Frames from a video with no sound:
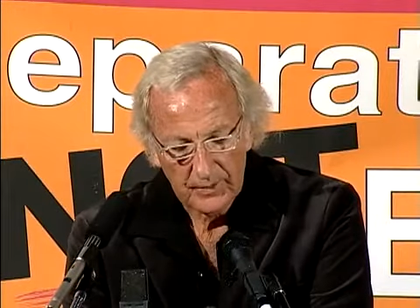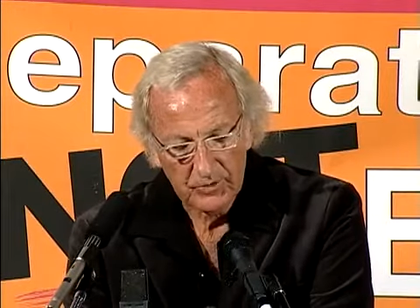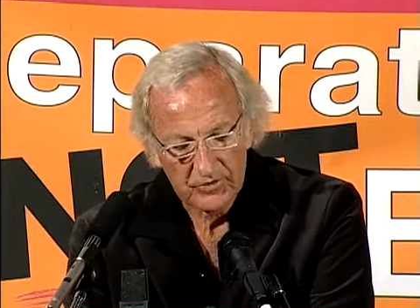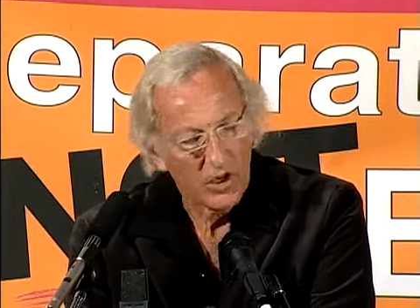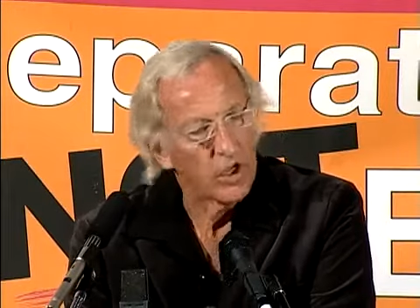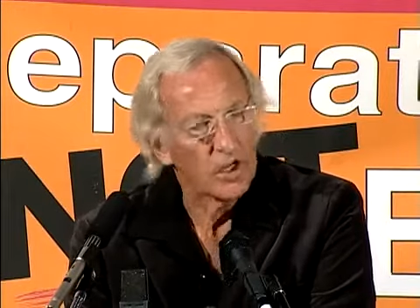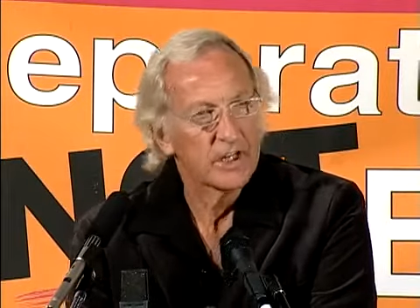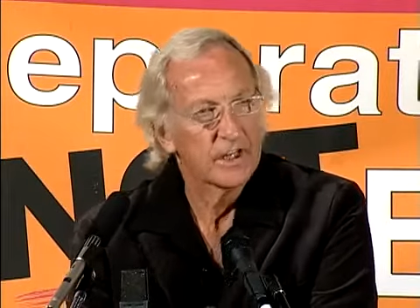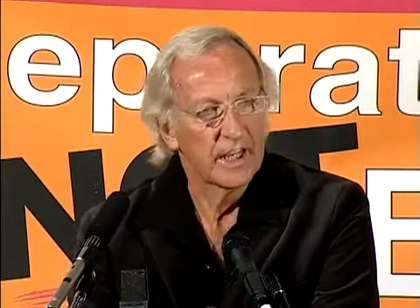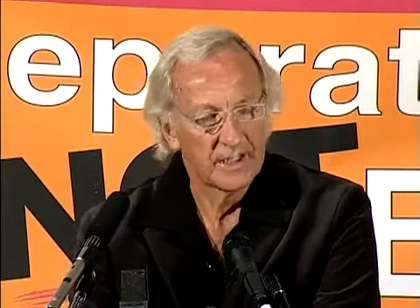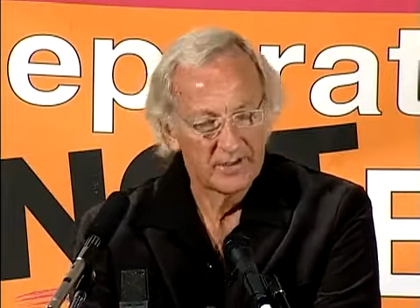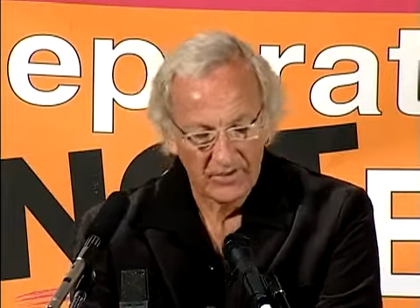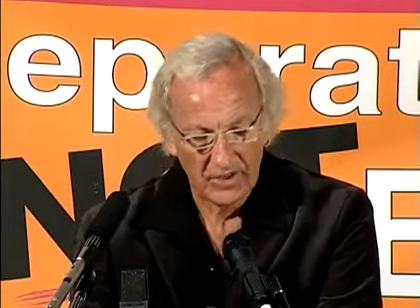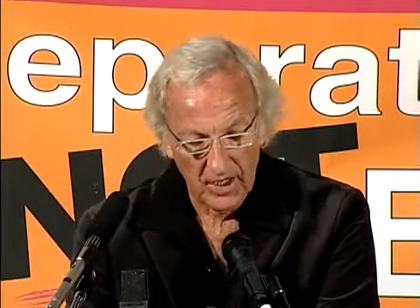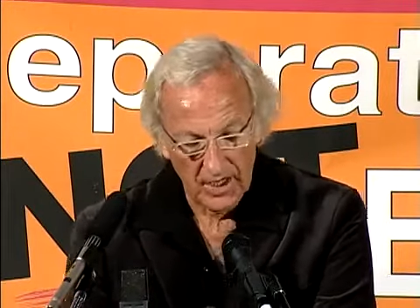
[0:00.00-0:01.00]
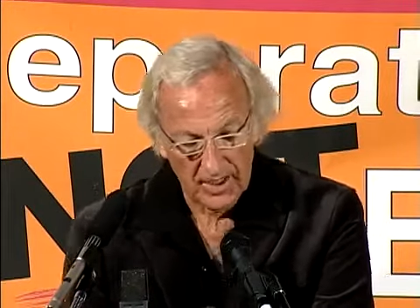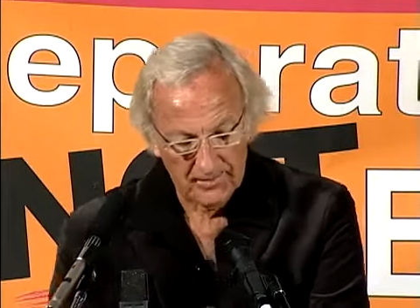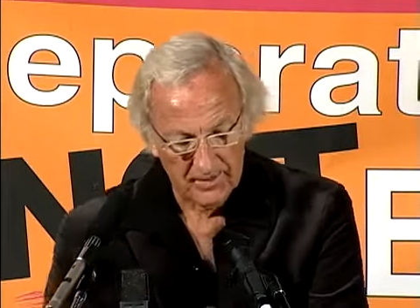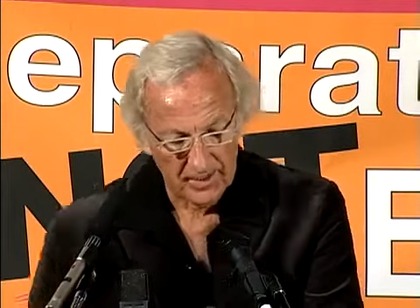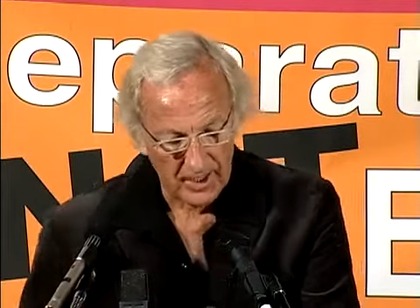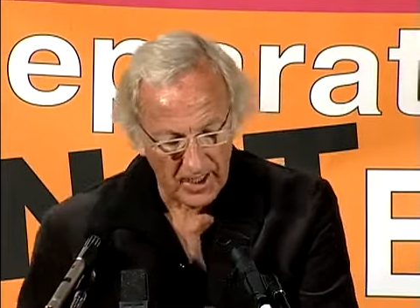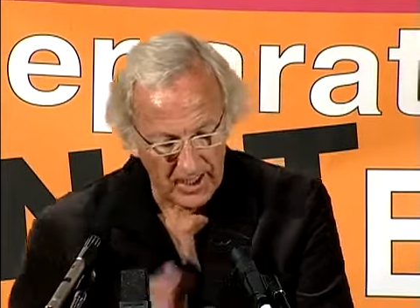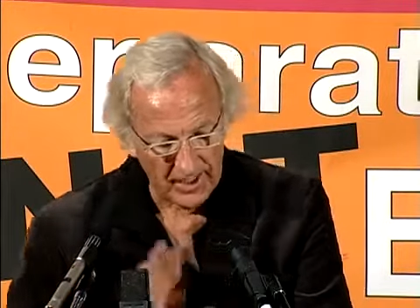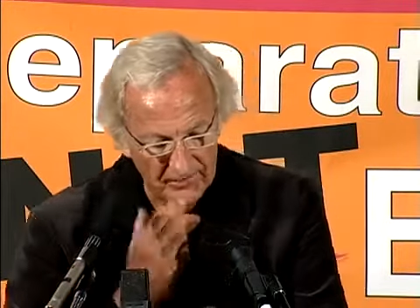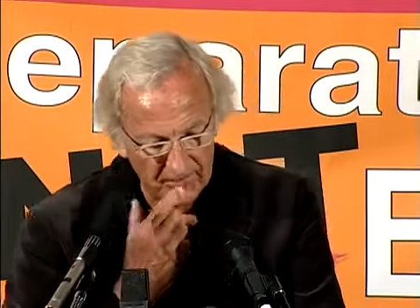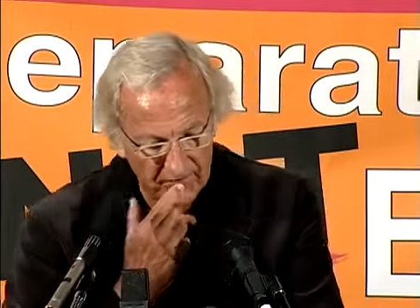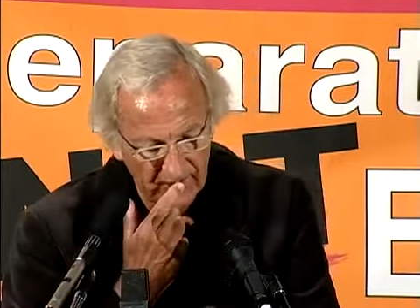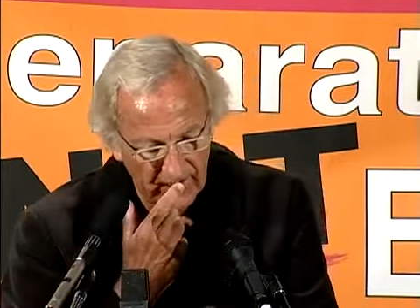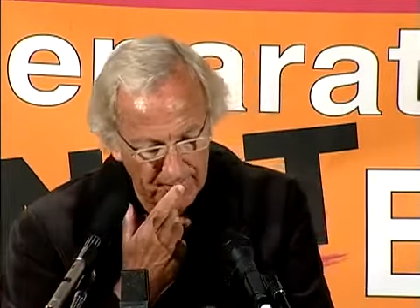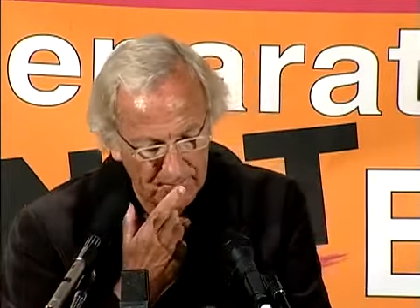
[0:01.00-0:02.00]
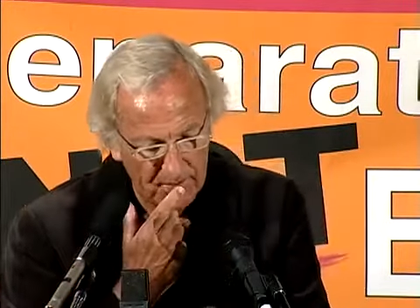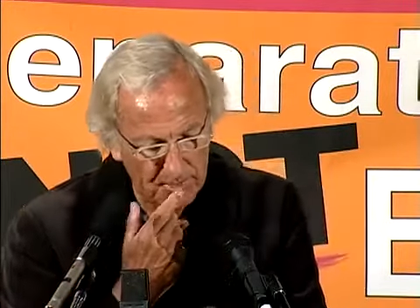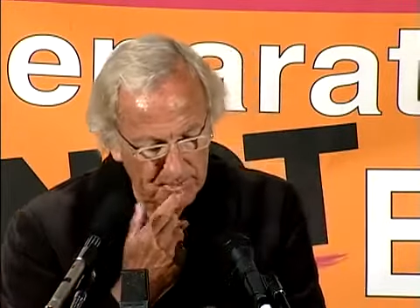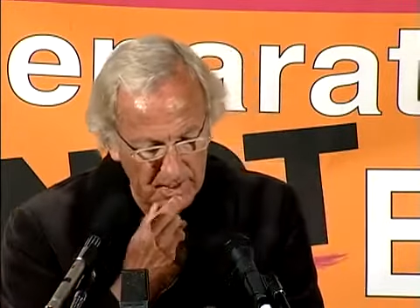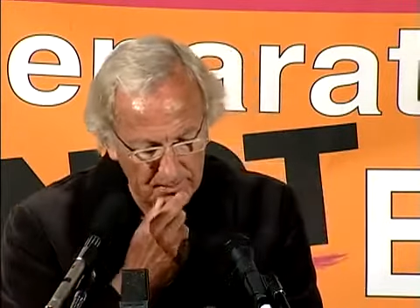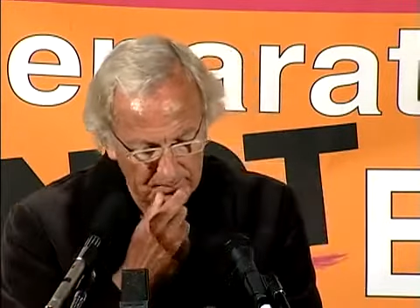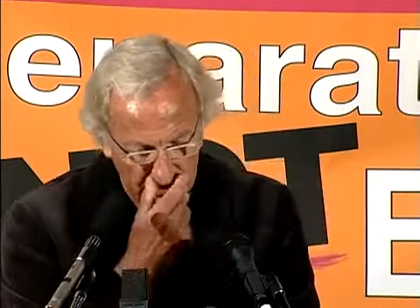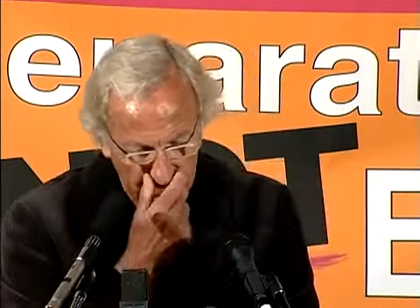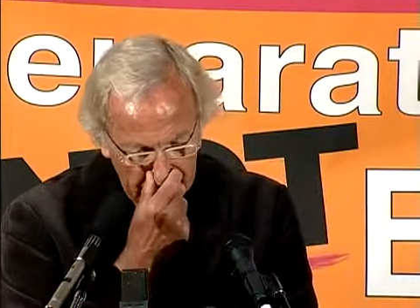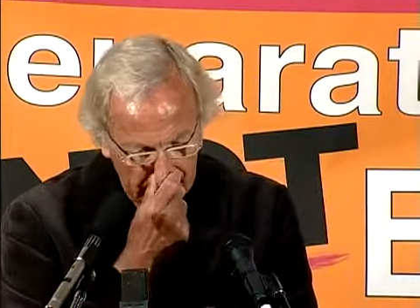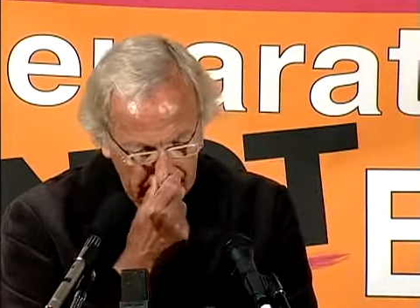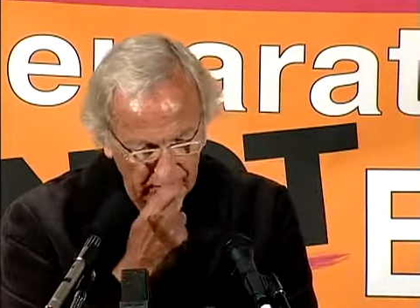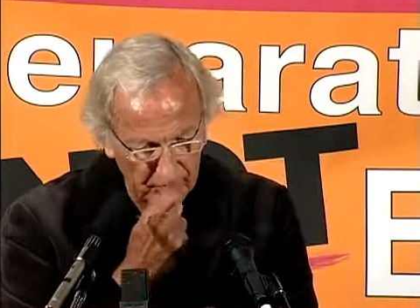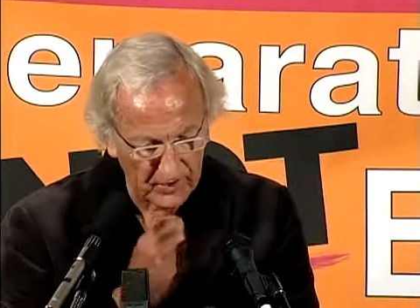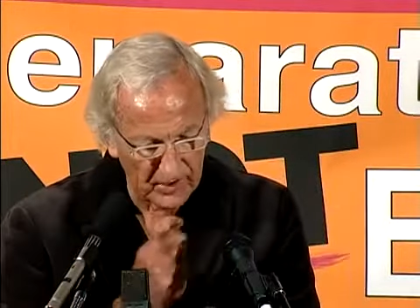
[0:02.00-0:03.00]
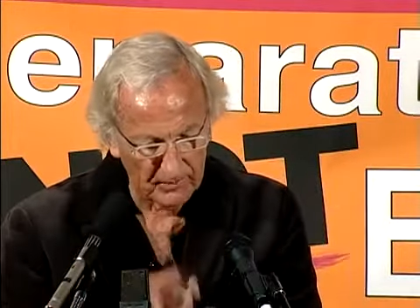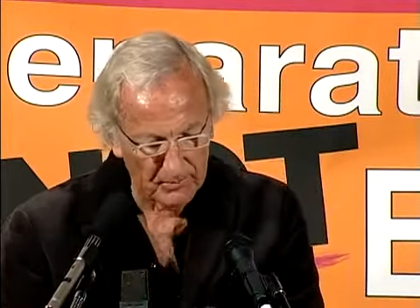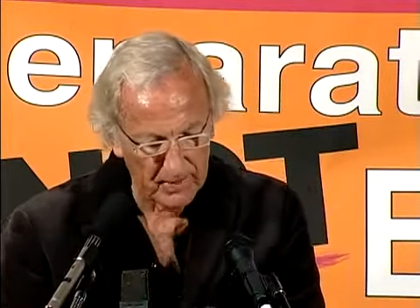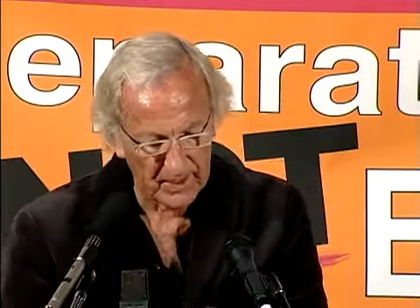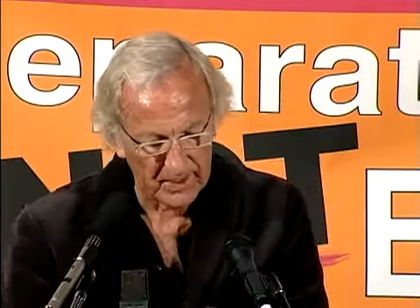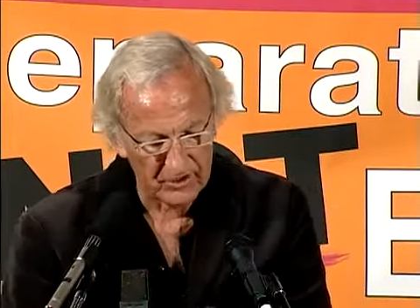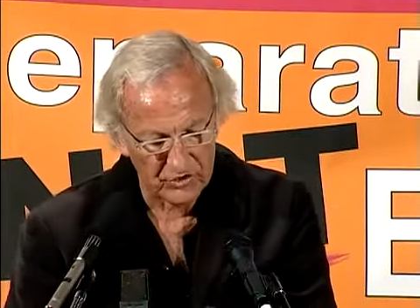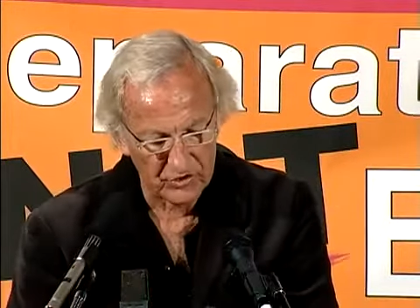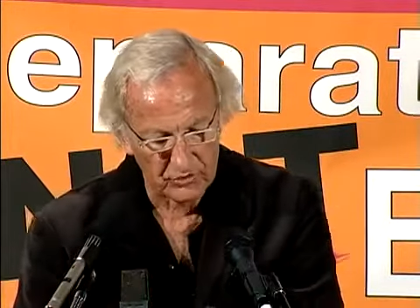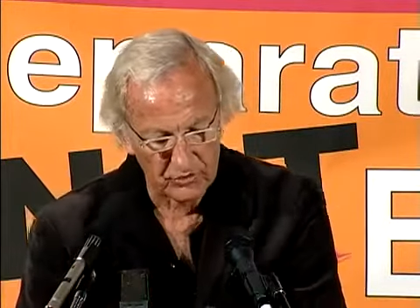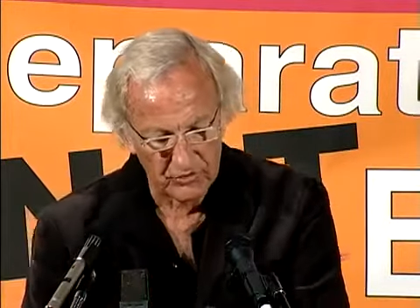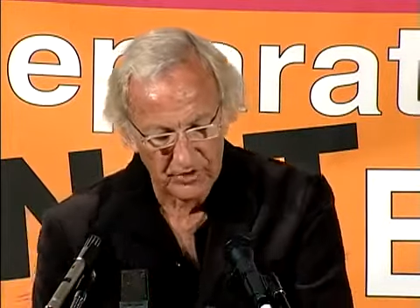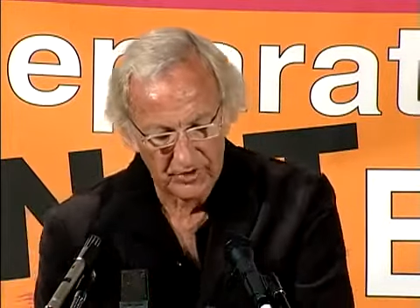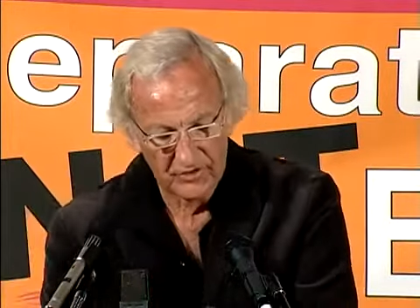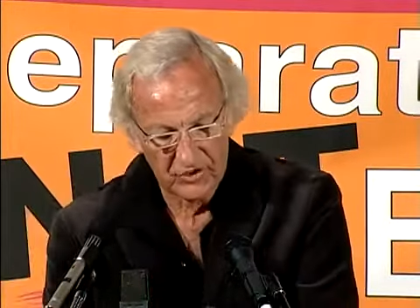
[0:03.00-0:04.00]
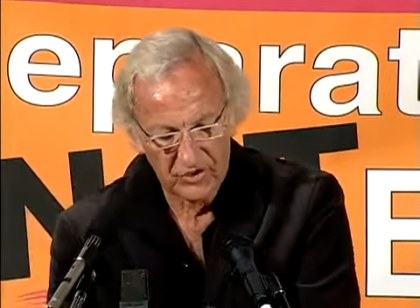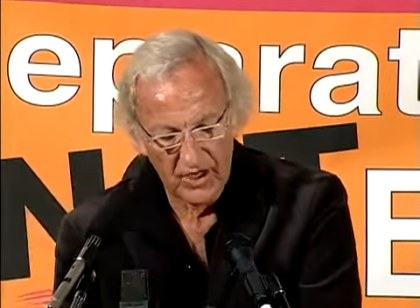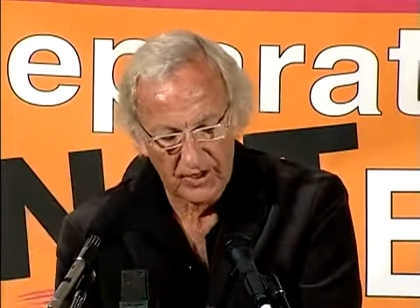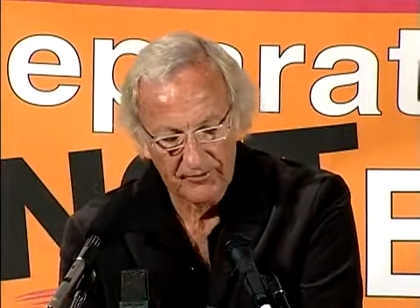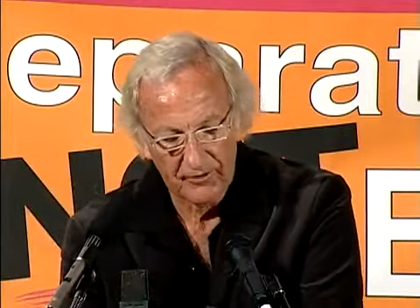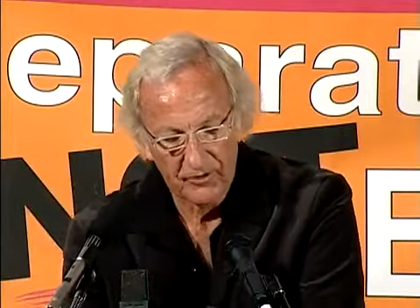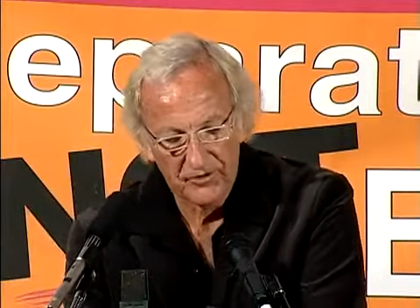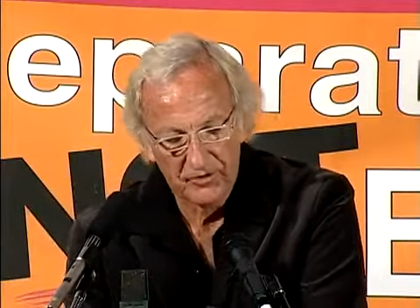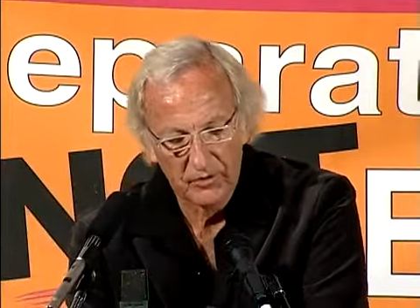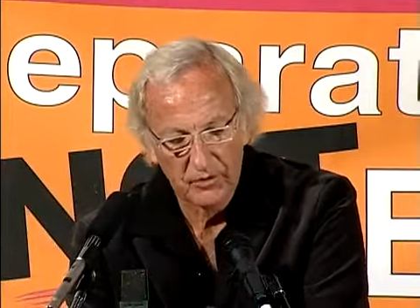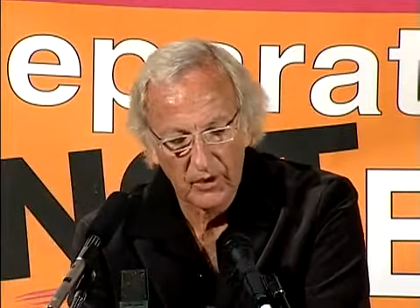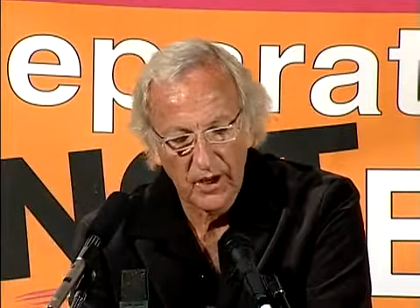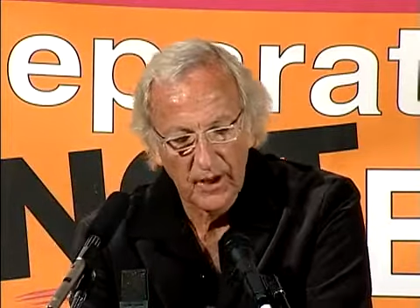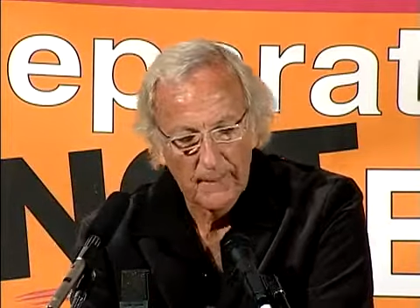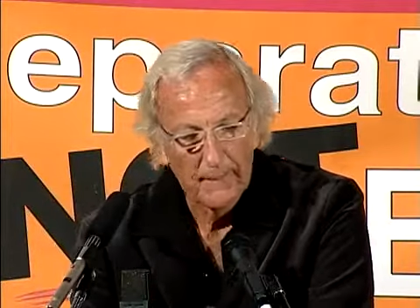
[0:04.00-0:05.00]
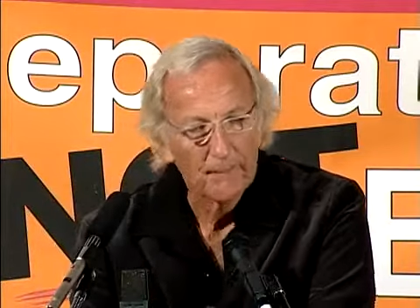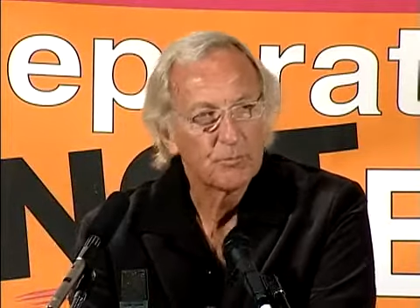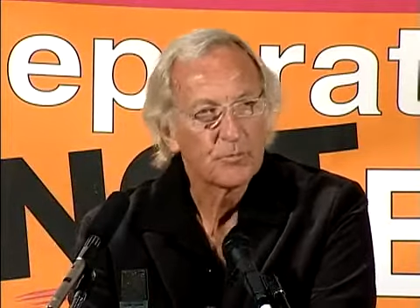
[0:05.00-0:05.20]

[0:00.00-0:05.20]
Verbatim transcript: It was holiday time, and lines of happy people, including many children, shuffled through a